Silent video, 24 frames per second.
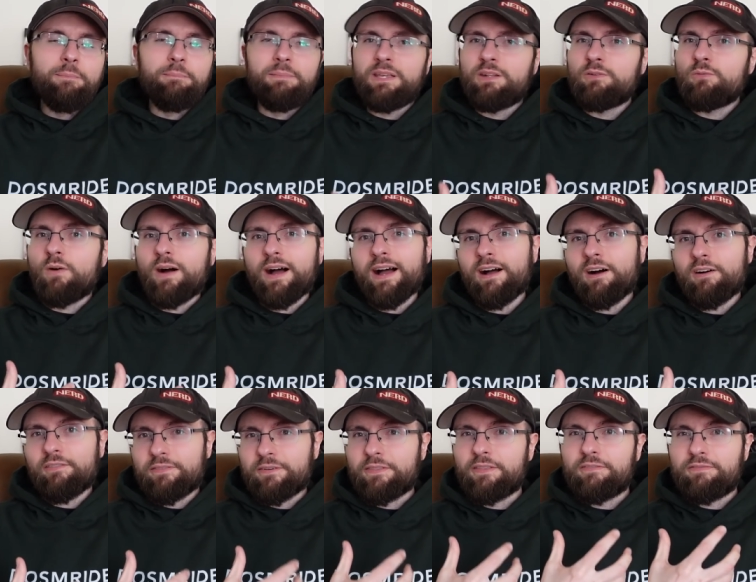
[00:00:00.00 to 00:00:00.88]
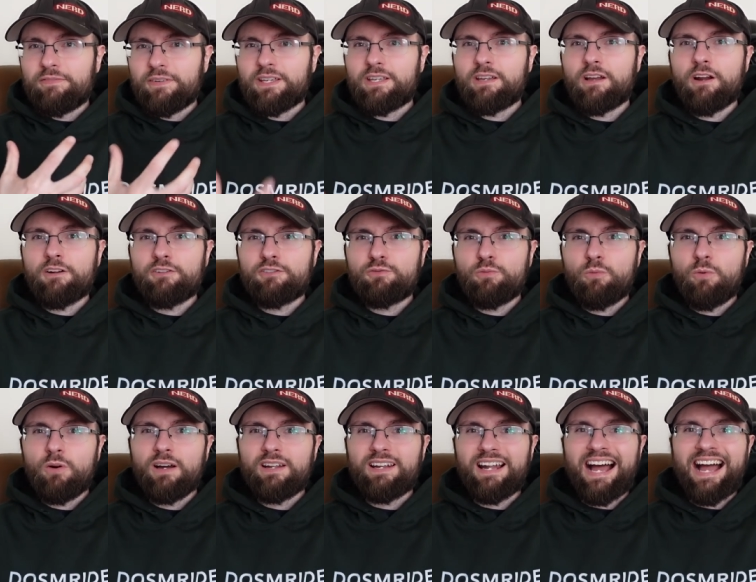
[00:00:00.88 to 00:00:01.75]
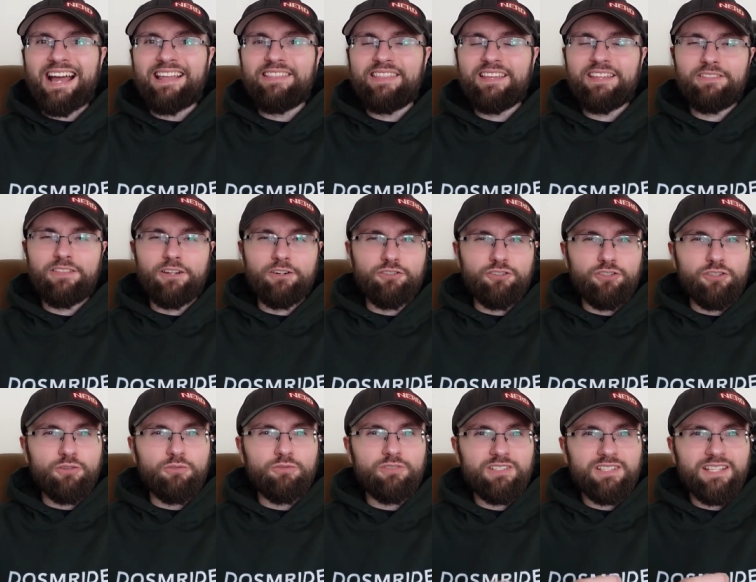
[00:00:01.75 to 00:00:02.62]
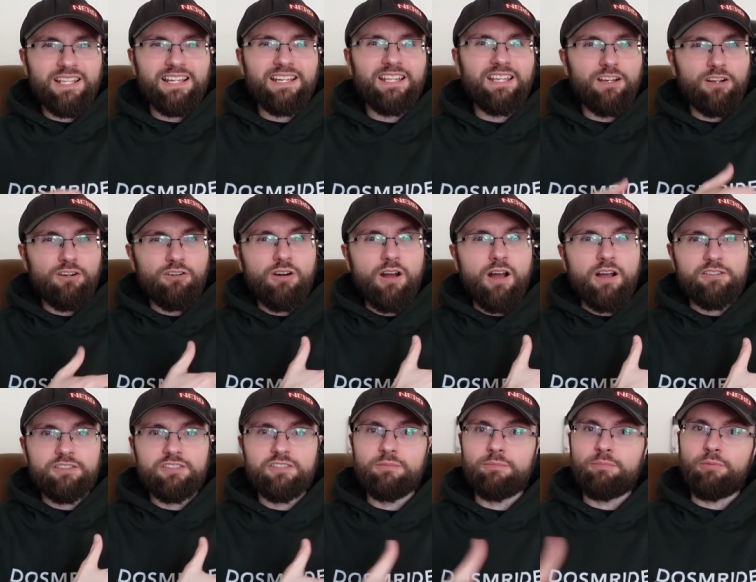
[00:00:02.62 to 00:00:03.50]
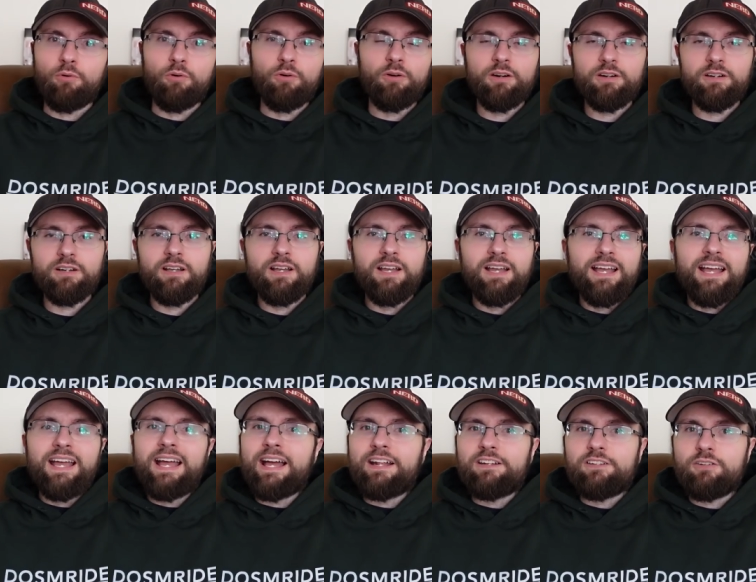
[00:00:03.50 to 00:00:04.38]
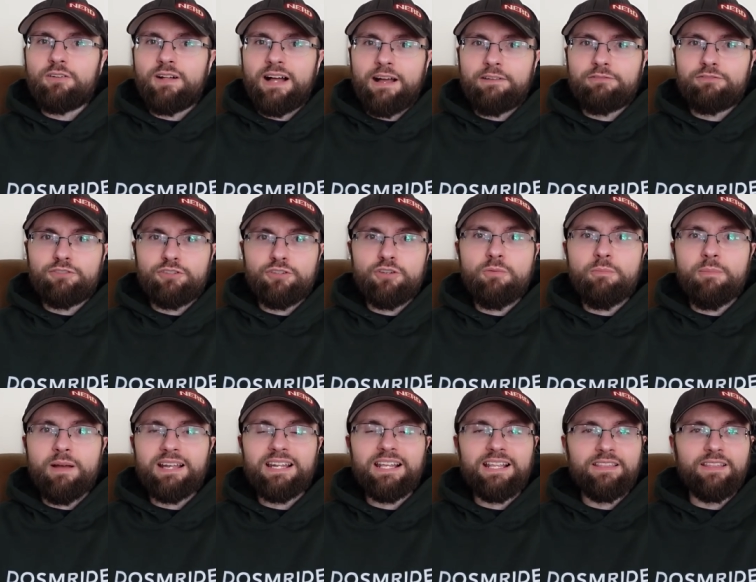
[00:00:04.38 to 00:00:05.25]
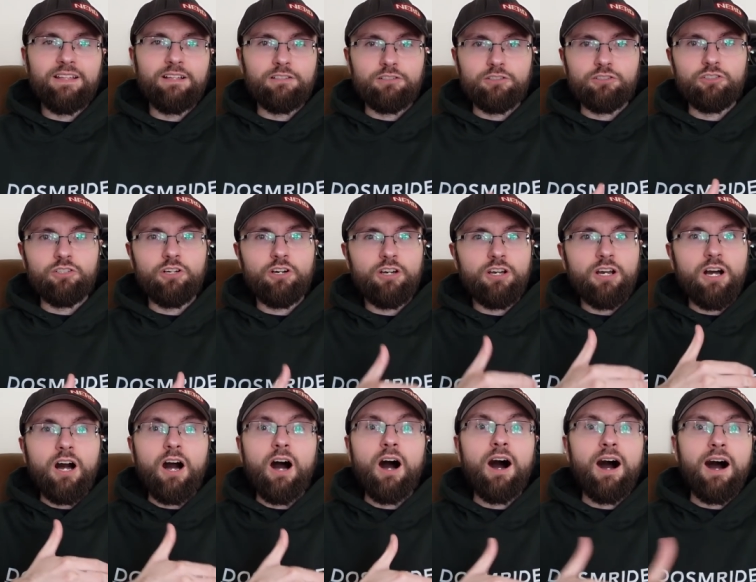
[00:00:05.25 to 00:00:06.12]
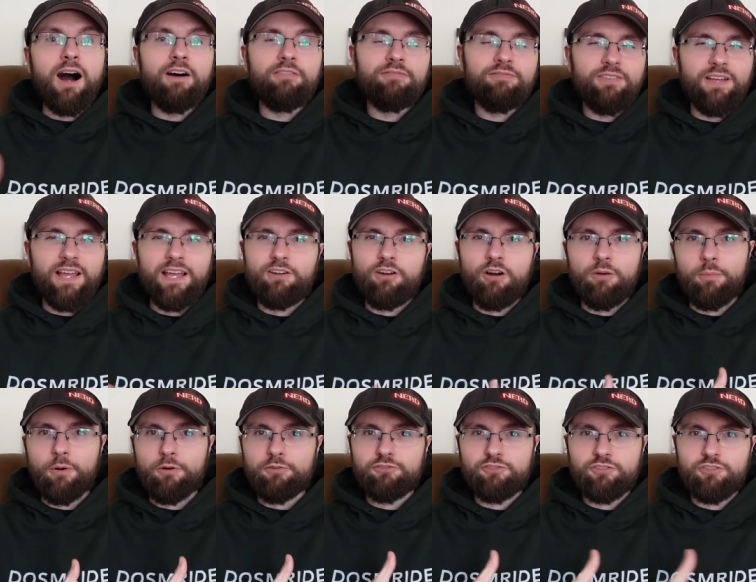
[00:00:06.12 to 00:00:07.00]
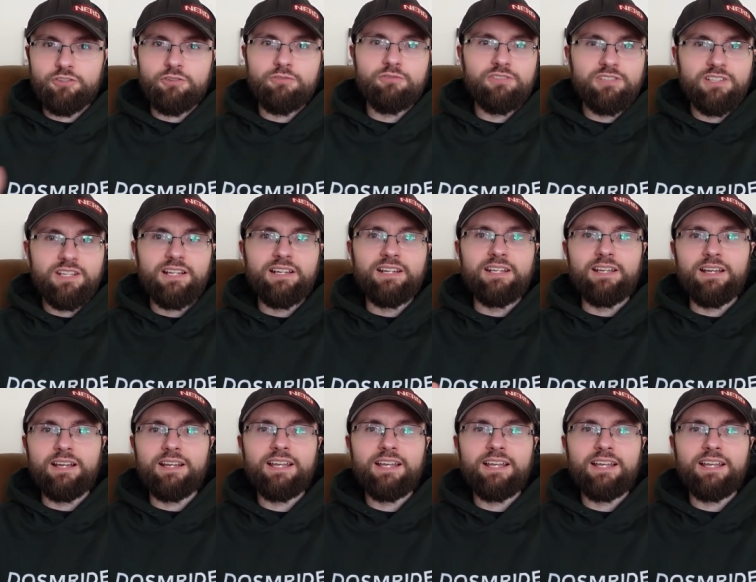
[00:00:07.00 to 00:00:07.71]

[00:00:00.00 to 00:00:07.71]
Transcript: Meanwhile, for the Figuarts one, I think they're too skinny across the board, and you'll have too many that look off and almost too skinny.